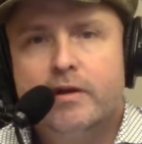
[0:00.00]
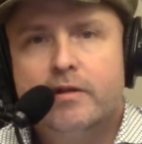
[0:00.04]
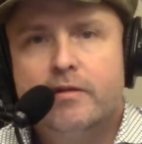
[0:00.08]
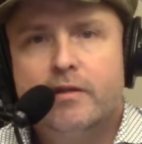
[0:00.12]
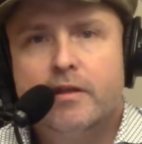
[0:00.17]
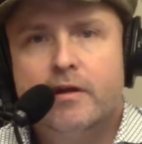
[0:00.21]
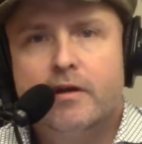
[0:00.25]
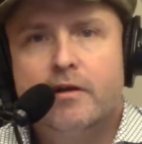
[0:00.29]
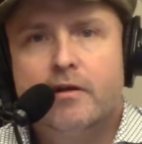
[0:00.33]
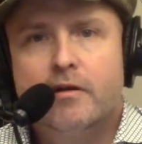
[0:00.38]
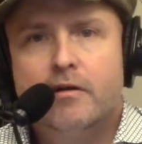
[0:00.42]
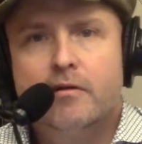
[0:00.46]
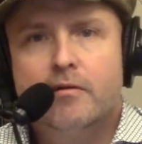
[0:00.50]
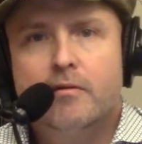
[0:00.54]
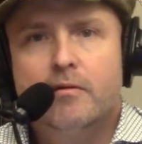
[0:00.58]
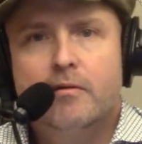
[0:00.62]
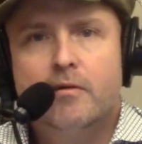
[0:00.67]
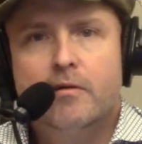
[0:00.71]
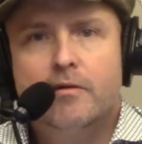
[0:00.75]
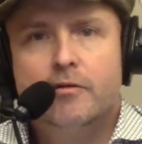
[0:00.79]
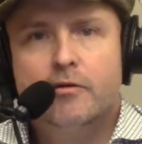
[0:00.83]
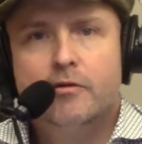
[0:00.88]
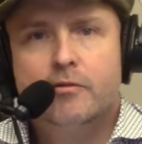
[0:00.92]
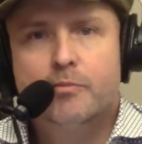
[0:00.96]
they're
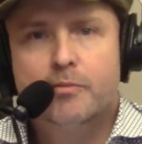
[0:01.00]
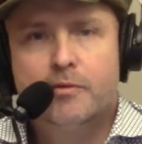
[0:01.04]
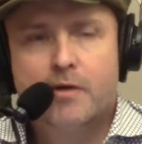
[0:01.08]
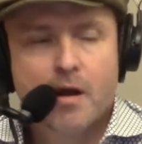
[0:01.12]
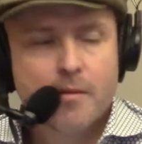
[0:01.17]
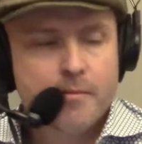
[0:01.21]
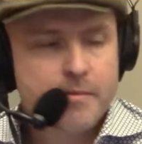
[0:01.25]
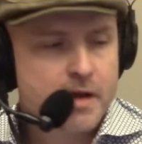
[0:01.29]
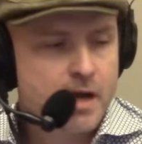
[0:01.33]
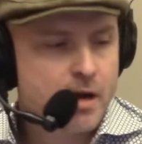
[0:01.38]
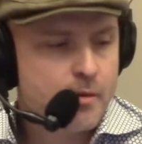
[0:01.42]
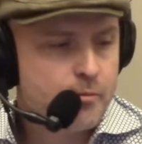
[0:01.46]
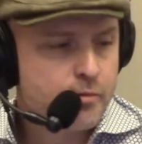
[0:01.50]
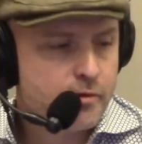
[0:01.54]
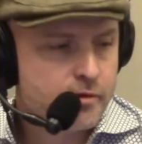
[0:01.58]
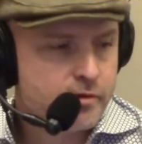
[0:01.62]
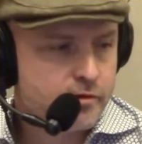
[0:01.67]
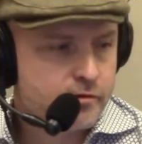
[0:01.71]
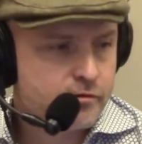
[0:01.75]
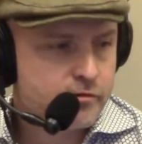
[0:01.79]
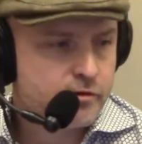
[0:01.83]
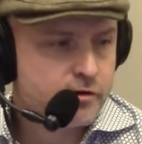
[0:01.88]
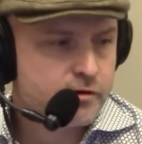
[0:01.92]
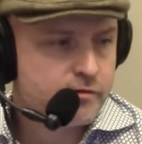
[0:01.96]
coming up with a
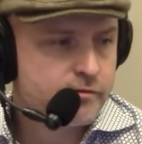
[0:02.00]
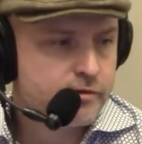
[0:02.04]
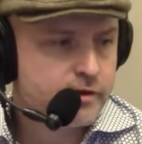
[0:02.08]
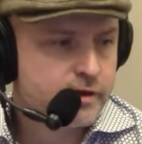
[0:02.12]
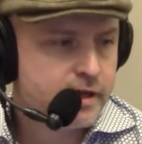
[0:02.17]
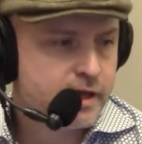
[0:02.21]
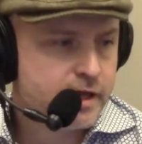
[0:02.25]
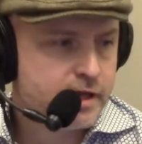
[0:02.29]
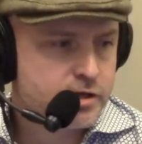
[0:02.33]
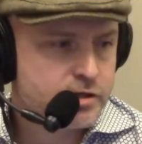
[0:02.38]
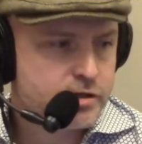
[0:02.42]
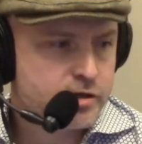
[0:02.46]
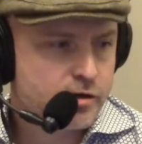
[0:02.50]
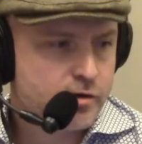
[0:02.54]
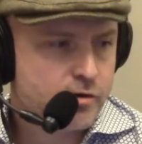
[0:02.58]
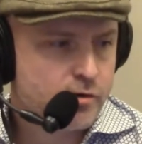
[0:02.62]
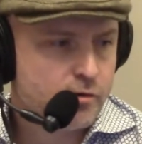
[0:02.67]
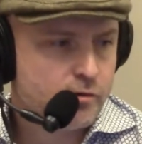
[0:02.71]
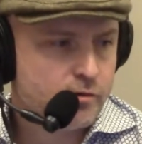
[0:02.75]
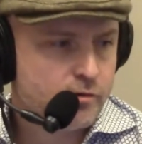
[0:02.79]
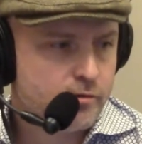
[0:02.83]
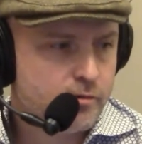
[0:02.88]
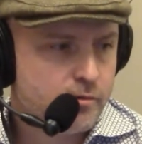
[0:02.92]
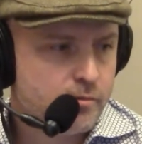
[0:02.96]
certification
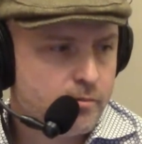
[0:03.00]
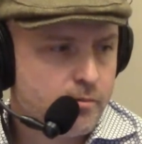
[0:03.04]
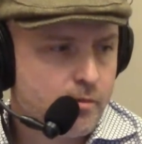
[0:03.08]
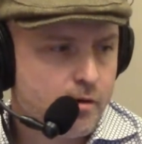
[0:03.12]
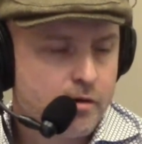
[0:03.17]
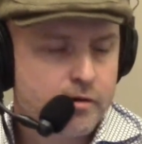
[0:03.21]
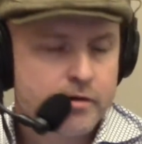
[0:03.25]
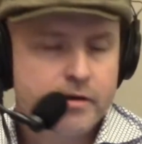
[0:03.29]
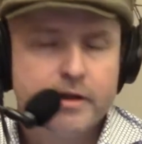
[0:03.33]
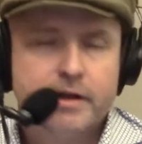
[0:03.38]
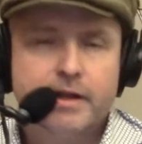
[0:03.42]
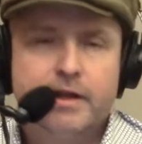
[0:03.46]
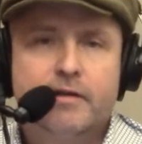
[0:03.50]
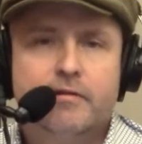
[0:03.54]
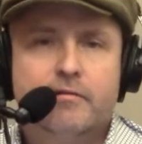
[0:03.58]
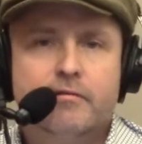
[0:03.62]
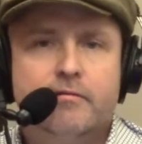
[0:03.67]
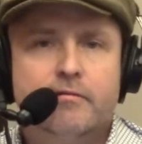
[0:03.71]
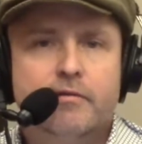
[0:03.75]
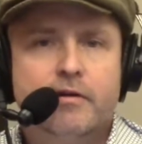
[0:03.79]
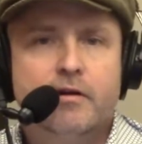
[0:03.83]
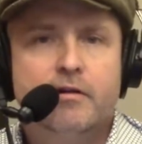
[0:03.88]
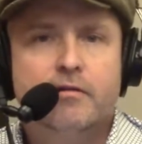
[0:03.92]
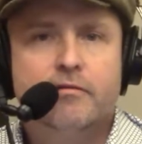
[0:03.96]
called marketing
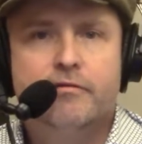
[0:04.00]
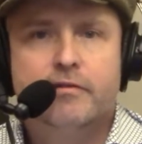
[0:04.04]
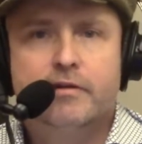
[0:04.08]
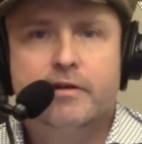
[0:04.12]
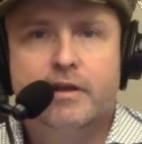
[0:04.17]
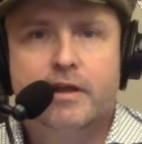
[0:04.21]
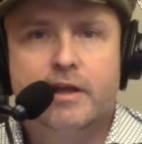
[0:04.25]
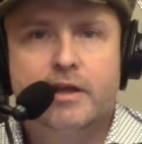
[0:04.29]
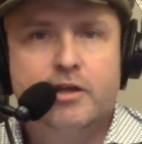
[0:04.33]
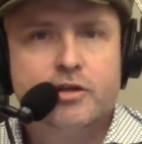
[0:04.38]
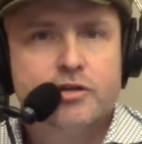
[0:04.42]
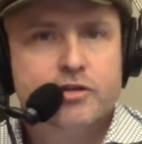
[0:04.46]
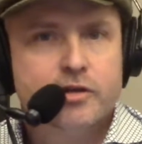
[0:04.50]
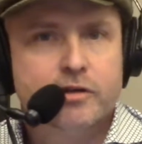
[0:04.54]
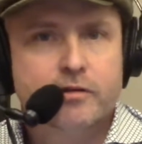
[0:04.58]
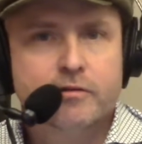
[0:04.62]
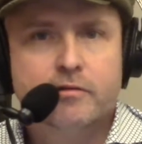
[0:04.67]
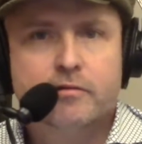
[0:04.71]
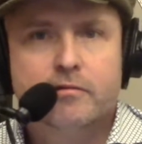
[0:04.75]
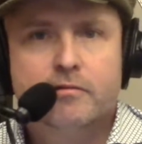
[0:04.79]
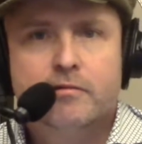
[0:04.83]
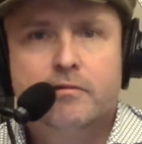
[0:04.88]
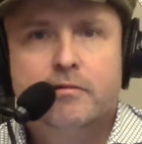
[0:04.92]
verification.